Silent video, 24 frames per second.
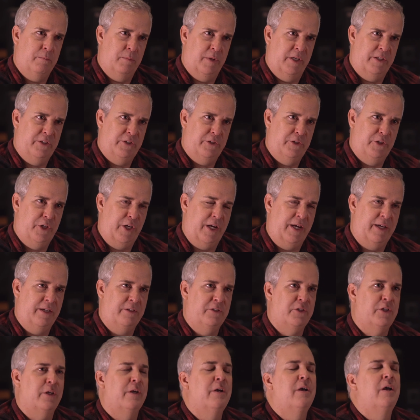much
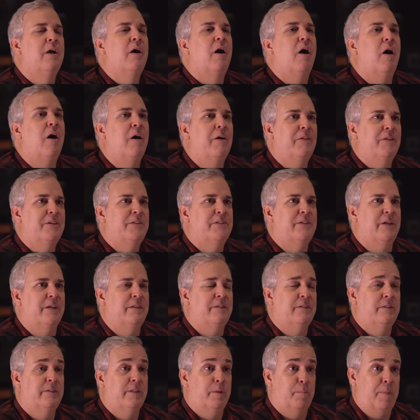change. All of a
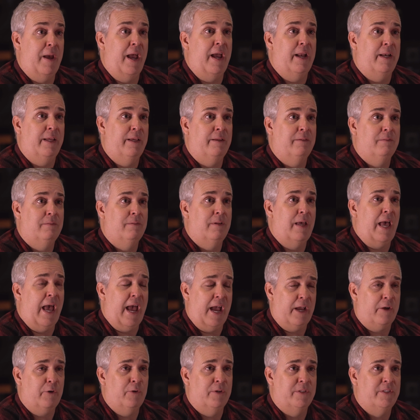sudden, the panning
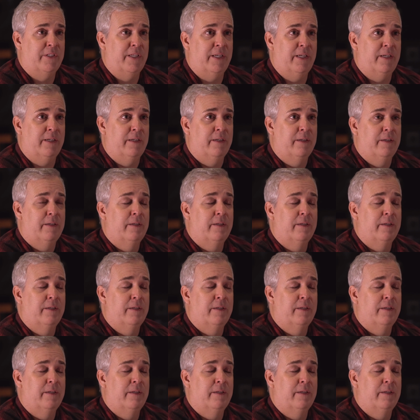accuracy